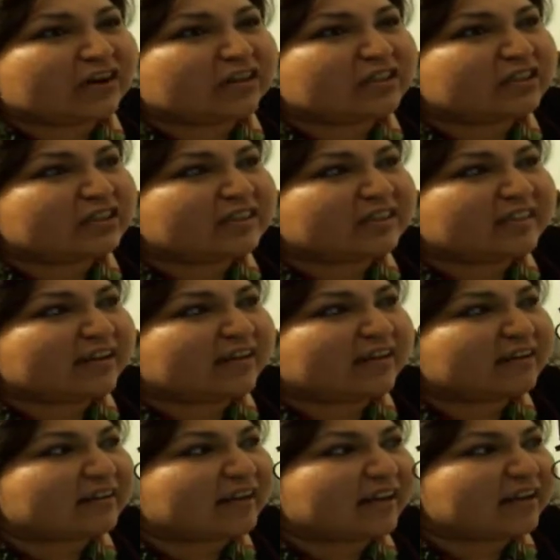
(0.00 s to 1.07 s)
are just
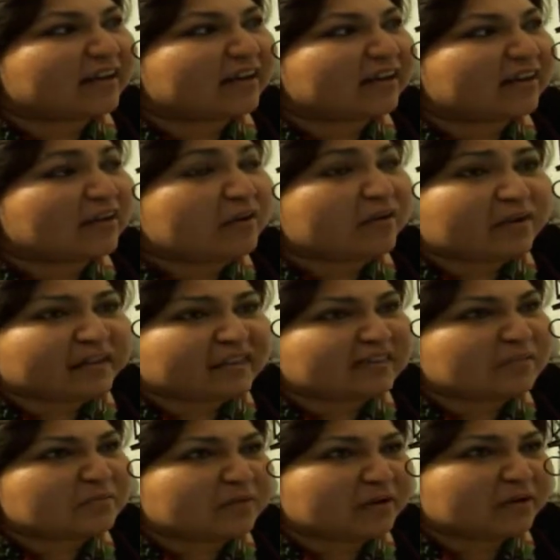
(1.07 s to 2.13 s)
there like going
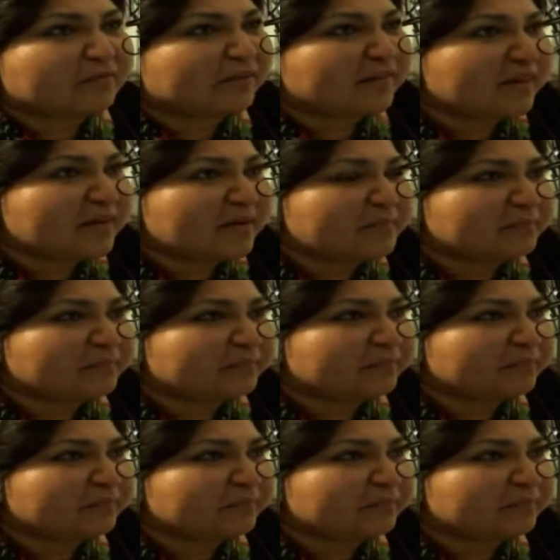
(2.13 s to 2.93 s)
somewhere with him.